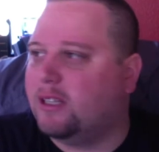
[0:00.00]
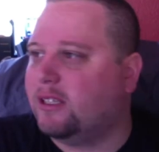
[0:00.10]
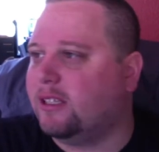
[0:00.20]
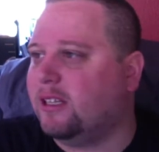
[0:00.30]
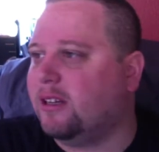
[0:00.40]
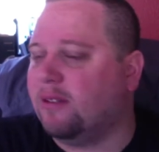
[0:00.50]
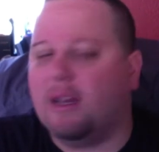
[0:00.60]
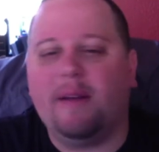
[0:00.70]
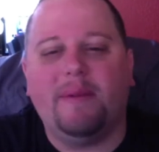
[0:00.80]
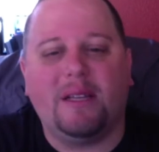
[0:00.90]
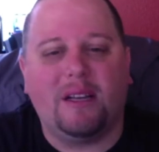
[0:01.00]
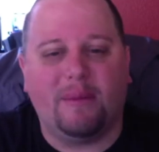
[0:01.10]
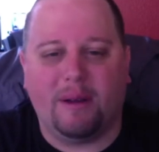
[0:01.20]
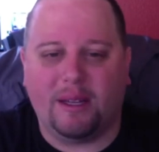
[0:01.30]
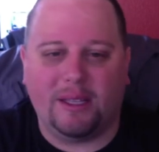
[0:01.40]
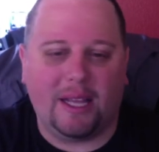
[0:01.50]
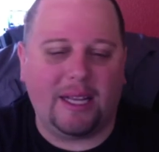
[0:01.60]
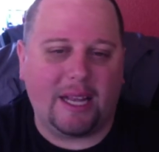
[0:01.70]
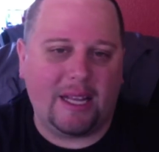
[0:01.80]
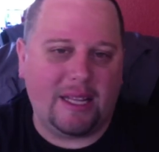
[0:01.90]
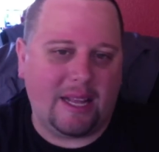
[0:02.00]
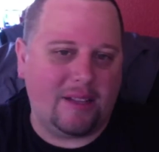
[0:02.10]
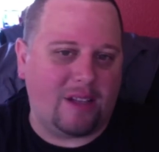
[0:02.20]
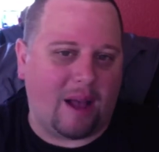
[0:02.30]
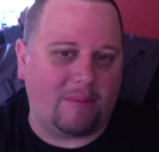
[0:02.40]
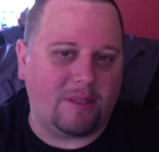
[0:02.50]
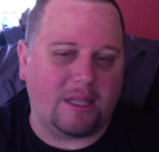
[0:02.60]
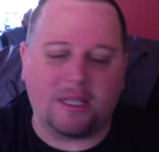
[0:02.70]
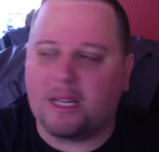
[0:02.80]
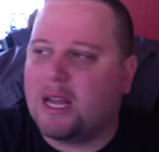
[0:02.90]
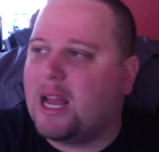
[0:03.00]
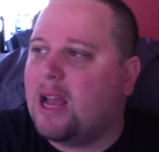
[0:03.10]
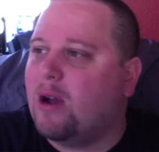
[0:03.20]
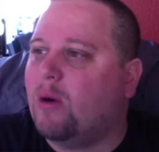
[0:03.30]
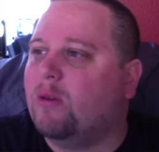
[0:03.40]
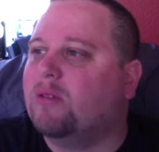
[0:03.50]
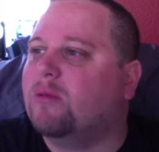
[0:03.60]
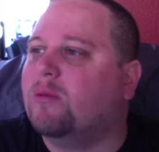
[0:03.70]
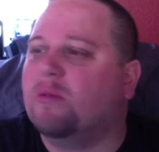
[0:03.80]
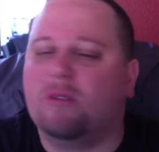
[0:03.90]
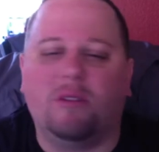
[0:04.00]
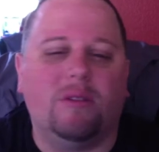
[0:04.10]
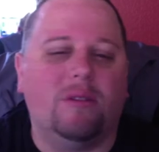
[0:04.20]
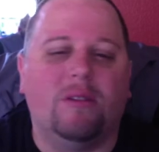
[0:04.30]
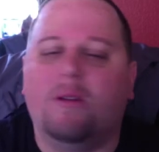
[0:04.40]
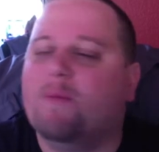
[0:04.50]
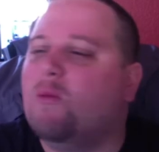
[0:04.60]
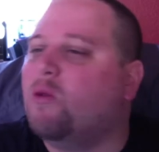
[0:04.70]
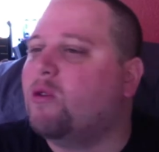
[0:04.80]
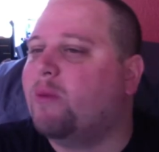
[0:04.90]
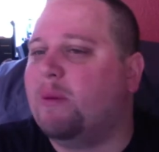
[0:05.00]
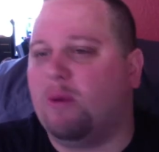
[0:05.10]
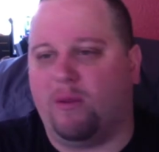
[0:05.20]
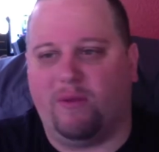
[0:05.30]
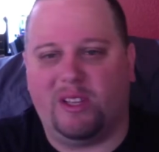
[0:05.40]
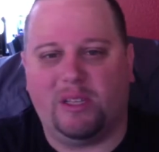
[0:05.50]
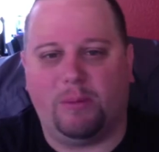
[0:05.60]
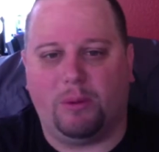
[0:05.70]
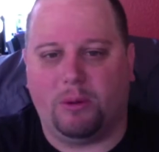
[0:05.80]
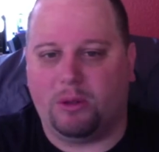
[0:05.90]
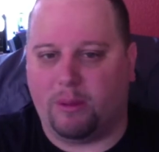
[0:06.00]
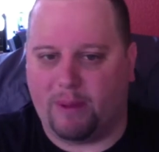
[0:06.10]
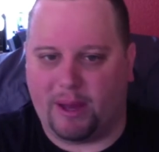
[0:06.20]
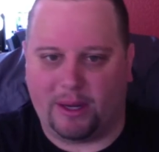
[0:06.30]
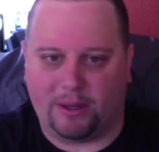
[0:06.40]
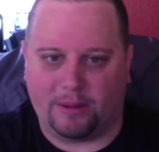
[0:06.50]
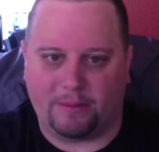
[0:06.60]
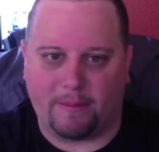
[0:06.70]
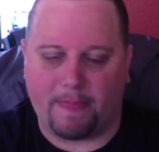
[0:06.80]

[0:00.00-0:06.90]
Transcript: you know i mean come on like and they adopted the more people are visible, the better.